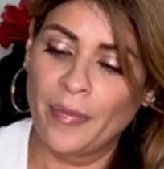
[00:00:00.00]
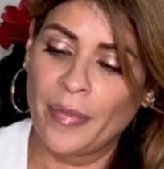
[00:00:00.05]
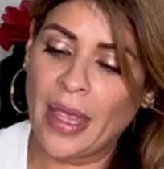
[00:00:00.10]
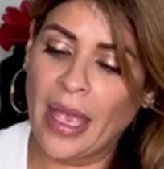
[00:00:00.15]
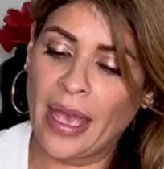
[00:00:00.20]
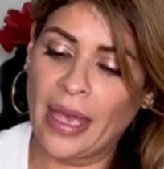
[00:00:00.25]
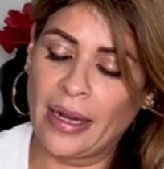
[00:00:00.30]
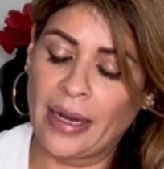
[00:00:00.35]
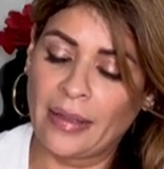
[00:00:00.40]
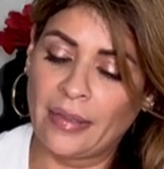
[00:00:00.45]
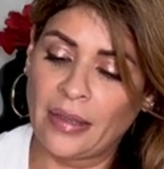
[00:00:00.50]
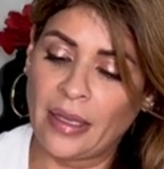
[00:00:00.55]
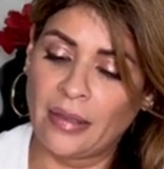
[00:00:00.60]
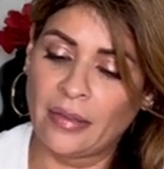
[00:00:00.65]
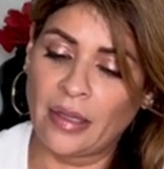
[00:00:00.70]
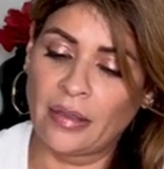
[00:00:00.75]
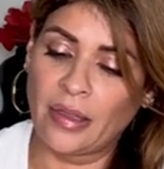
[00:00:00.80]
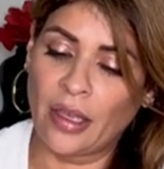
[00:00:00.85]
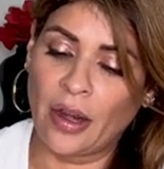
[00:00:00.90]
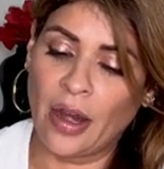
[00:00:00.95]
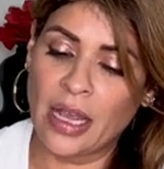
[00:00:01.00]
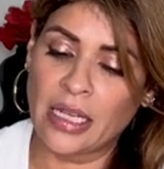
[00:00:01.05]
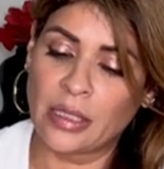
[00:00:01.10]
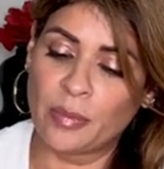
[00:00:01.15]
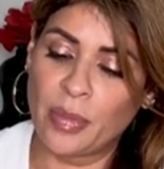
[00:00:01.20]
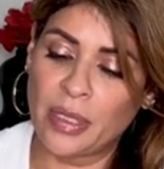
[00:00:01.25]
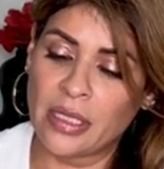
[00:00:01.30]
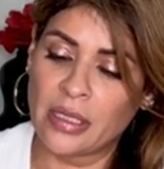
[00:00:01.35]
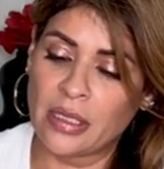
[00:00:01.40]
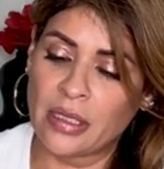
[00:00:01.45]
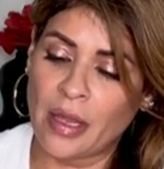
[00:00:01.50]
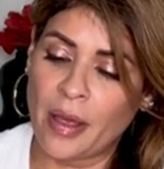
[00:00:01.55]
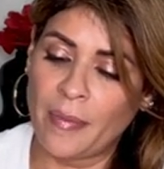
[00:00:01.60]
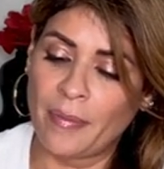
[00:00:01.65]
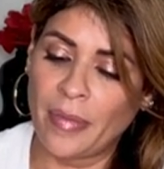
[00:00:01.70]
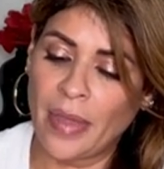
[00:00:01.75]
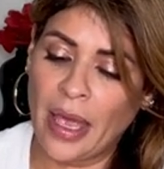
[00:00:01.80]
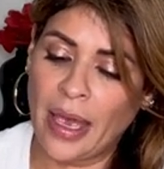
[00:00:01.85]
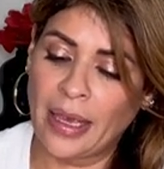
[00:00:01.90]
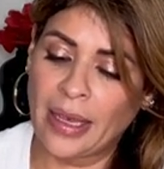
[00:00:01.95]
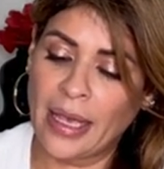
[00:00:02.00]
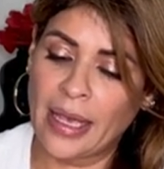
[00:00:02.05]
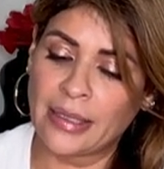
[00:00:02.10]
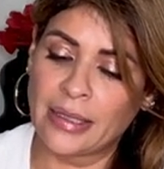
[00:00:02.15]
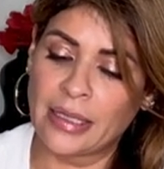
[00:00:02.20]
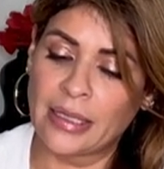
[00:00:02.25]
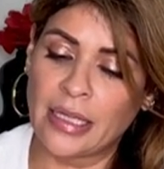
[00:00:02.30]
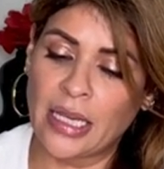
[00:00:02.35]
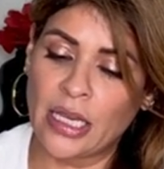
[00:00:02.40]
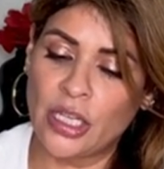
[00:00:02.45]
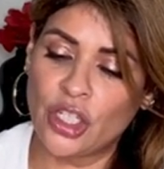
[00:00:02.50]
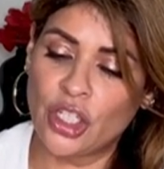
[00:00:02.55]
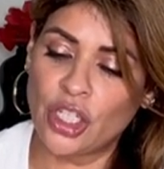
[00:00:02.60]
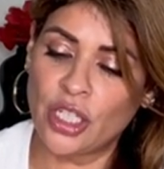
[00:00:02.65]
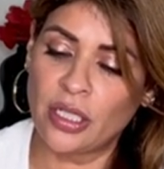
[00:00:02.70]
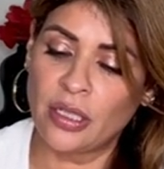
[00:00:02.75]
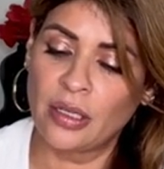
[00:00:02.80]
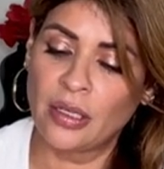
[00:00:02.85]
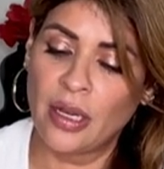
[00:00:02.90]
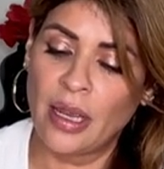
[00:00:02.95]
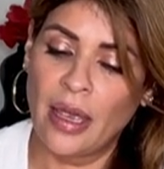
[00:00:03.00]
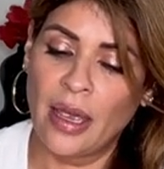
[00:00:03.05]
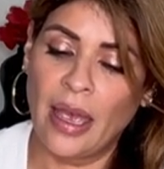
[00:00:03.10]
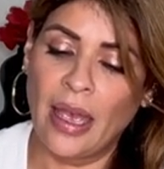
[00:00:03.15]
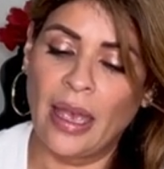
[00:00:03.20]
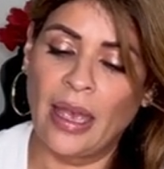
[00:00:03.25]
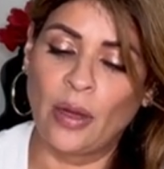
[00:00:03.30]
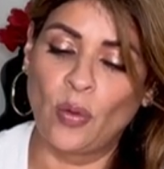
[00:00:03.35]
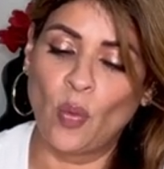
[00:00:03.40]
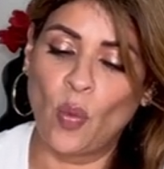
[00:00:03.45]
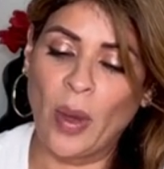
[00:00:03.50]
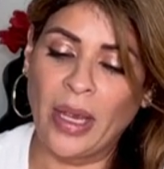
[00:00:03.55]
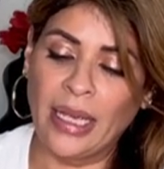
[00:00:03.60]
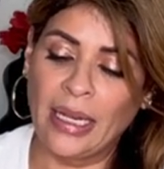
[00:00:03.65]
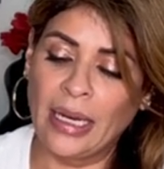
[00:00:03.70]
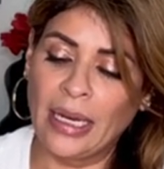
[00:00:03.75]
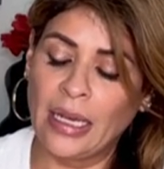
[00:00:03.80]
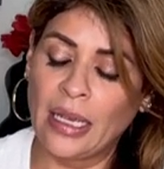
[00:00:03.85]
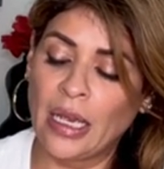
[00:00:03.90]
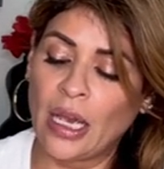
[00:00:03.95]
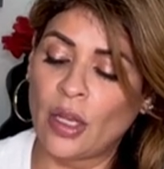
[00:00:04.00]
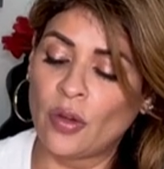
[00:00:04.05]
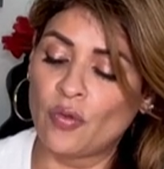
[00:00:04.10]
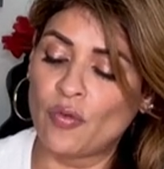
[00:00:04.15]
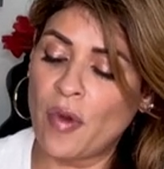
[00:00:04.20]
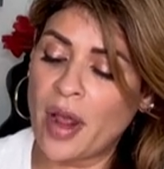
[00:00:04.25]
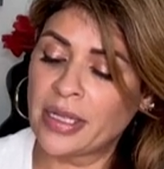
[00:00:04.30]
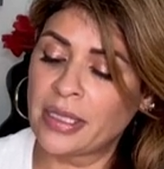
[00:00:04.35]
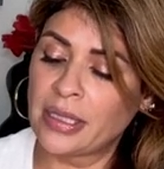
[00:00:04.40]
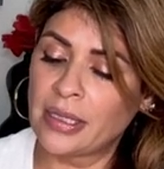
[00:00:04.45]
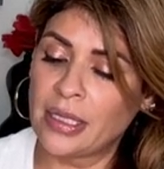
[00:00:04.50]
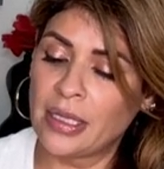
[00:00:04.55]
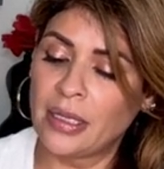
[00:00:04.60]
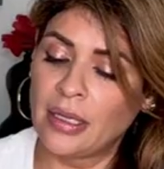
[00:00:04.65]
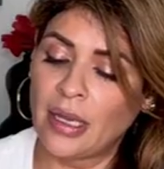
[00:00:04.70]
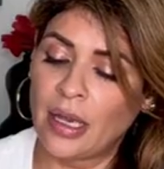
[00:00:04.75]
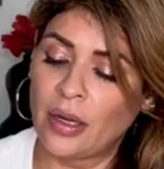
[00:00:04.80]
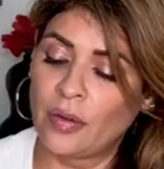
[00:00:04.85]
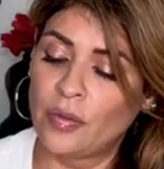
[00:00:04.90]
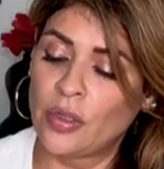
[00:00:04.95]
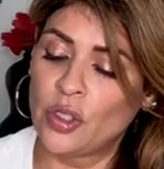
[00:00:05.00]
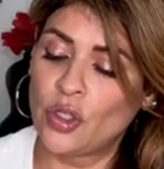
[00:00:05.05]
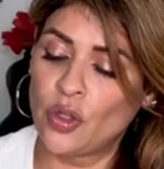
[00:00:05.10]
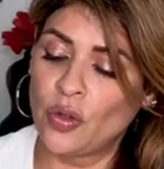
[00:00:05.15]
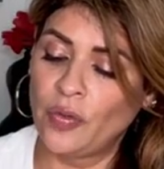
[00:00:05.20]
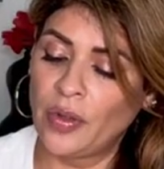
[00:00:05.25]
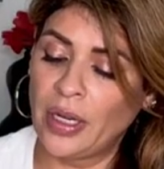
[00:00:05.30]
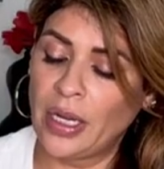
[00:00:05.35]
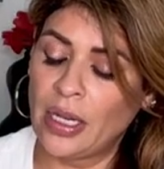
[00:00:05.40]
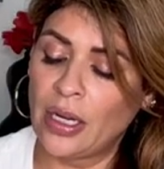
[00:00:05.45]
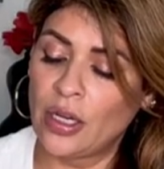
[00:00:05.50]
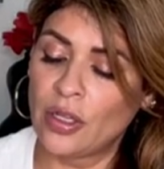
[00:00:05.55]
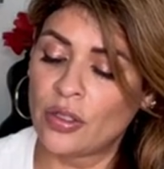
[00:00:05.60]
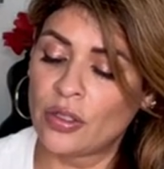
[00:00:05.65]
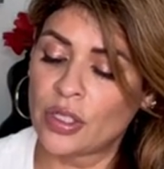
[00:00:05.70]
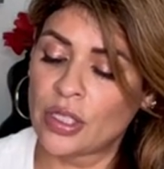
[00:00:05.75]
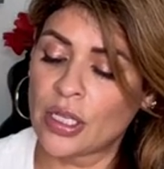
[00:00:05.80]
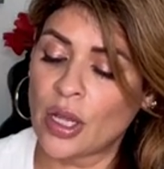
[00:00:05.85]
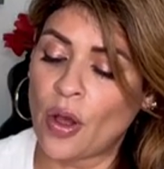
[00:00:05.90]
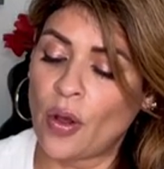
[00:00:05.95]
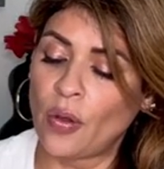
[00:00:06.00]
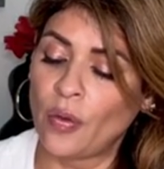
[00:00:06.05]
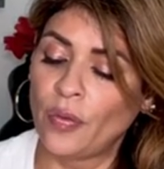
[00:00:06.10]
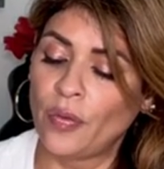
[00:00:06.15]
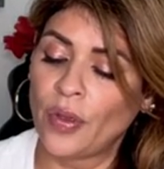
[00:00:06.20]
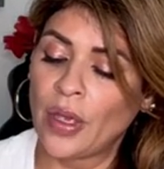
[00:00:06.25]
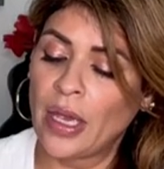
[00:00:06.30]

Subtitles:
And I think that there has been some like hesitation and waiting and resting and rejuvenating yourself